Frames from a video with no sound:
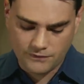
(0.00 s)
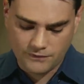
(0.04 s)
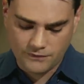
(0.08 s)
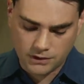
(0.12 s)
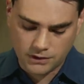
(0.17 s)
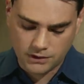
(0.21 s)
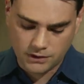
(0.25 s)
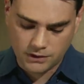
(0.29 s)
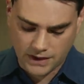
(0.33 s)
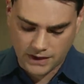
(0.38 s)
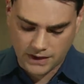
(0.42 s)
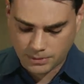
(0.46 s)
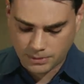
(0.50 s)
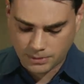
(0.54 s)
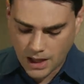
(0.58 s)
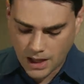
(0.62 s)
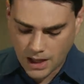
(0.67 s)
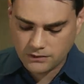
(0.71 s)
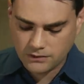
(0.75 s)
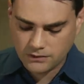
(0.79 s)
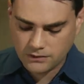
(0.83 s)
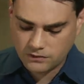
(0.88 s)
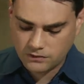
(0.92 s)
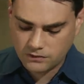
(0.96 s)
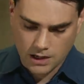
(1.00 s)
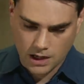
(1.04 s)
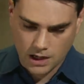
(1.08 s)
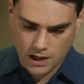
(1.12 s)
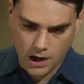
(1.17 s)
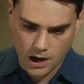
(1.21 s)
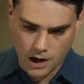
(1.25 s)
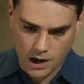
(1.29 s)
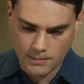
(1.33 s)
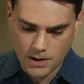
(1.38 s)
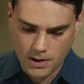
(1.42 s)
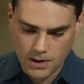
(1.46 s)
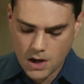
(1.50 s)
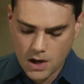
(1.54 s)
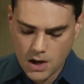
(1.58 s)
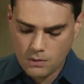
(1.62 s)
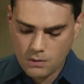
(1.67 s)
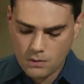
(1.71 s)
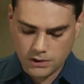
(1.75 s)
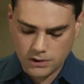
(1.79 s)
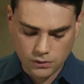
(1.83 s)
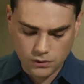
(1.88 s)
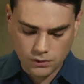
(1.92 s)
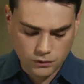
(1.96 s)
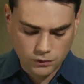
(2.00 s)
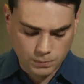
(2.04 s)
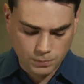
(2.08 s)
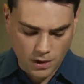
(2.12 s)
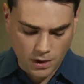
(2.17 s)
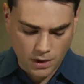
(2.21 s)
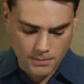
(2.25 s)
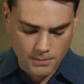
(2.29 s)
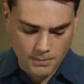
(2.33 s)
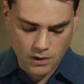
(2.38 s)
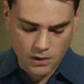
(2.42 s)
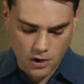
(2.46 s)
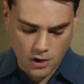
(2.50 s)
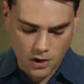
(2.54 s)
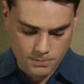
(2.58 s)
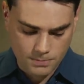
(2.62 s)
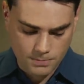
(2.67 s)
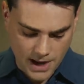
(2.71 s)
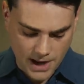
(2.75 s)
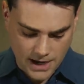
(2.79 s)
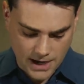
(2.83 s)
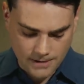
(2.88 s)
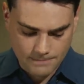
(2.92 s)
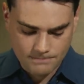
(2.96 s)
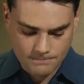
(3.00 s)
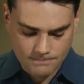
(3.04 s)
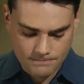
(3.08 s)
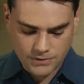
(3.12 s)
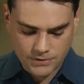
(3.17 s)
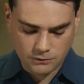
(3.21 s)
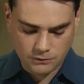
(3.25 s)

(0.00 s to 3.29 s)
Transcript: everything at blinds dot com when you use promo code Ben.